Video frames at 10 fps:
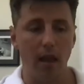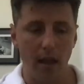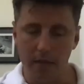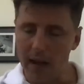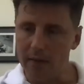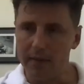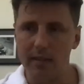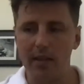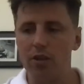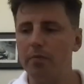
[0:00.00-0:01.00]
if I have an
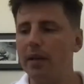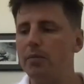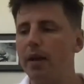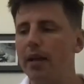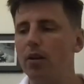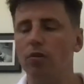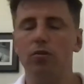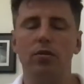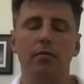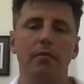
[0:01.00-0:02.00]
extension-based pain, I'll
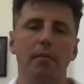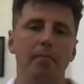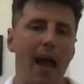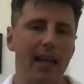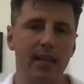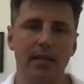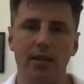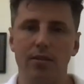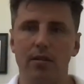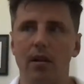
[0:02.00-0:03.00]
do some back
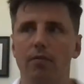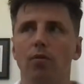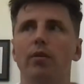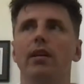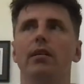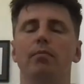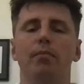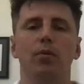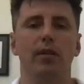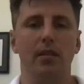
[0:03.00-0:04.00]
extension stuff, or looking at
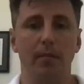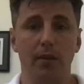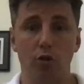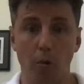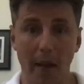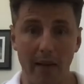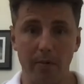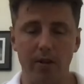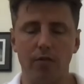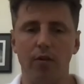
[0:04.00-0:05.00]
building someone into a back
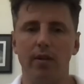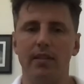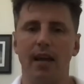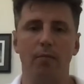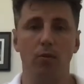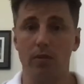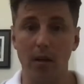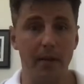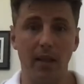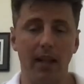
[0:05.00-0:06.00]
bridge, for example, or
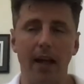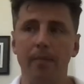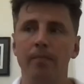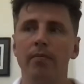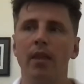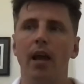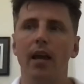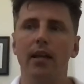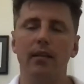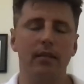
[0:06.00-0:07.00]
something like that.
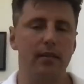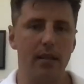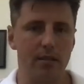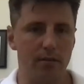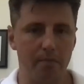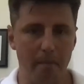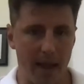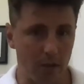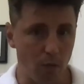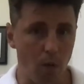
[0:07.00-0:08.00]
It doesn't
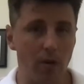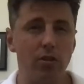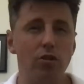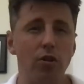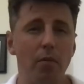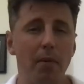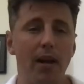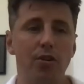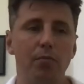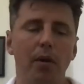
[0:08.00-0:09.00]
matter what so
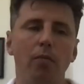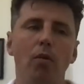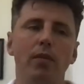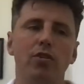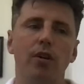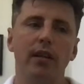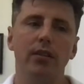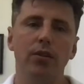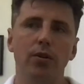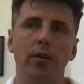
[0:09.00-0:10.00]
much, but what we're trying to
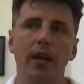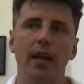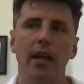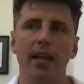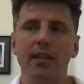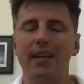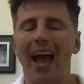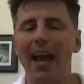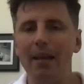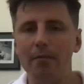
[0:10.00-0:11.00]
do is
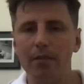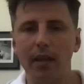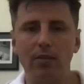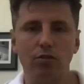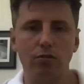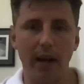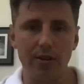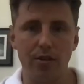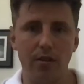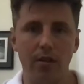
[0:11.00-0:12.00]
aim for that
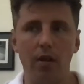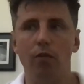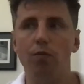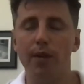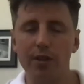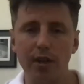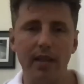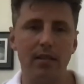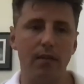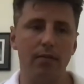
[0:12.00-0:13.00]
direction which they
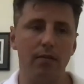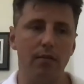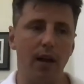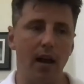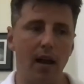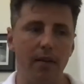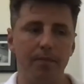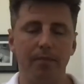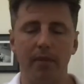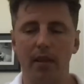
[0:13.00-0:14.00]
suffer,
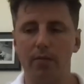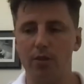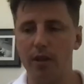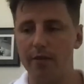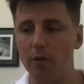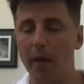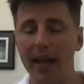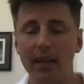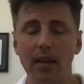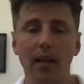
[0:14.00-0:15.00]
uh, which they feel
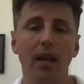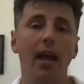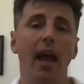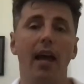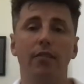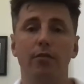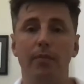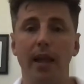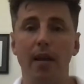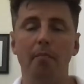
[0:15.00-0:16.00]
pain in, and from
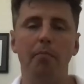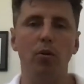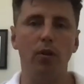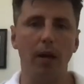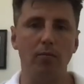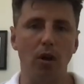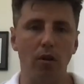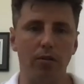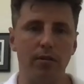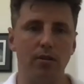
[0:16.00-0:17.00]
there build up
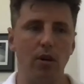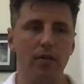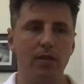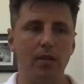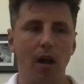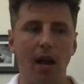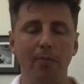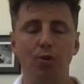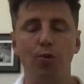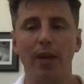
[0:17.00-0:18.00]
tolerance over
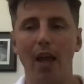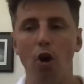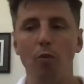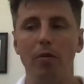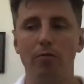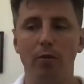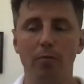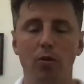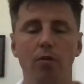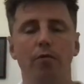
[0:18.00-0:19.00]
time to help
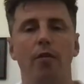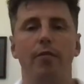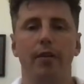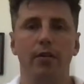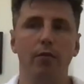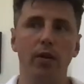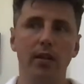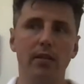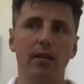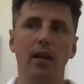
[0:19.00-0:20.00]
remove fear
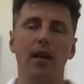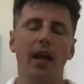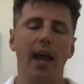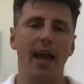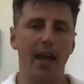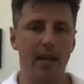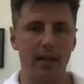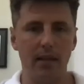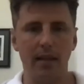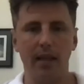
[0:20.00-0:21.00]
avoidance
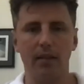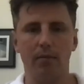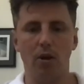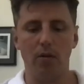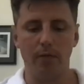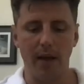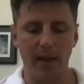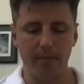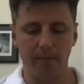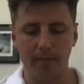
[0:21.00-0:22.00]
and let them know
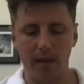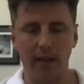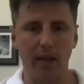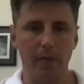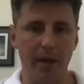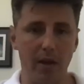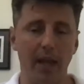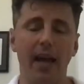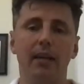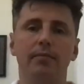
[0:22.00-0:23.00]
that they're going to be
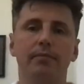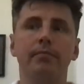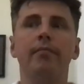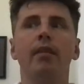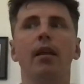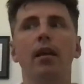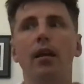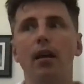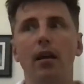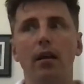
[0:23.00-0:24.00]
okay.
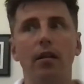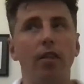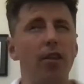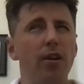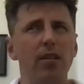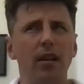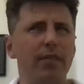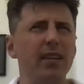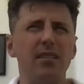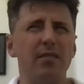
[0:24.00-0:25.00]
The third, I
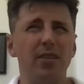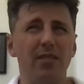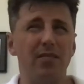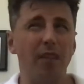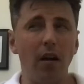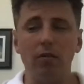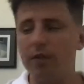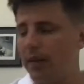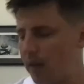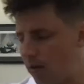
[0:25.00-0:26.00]
think it's the third and final
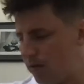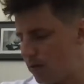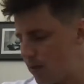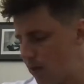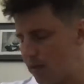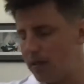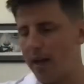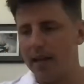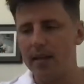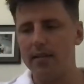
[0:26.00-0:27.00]
thing that I'll discuss
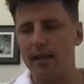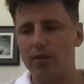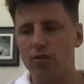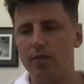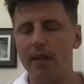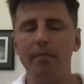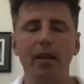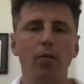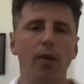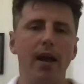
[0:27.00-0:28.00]
today is then to then be
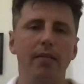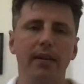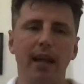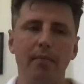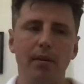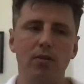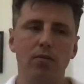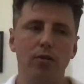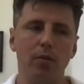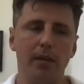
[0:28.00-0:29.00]
aware that that muscle
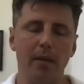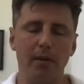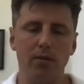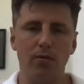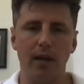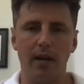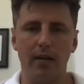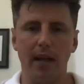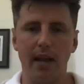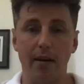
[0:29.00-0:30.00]
group and that muscle,
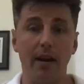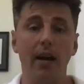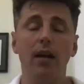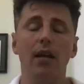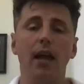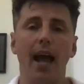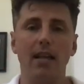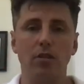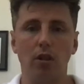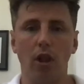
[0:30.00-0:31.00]
that area
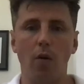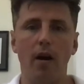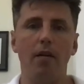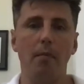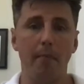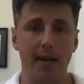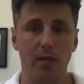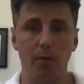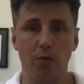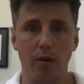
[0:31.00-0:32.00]
has a lower
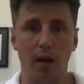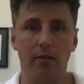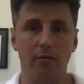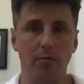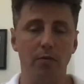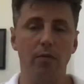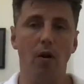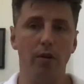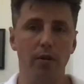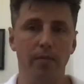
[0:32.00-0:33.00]
maximal recoverable
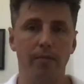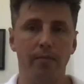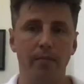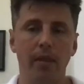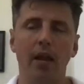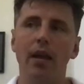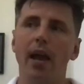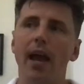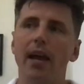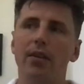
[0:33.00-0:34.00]
volume.
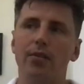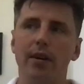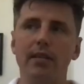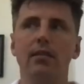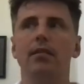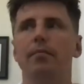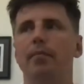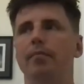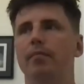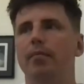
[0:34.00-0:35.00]
And the reason
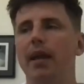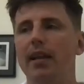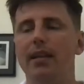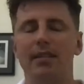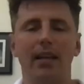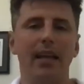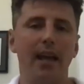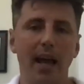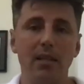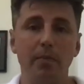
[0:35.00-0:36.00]
being is that there has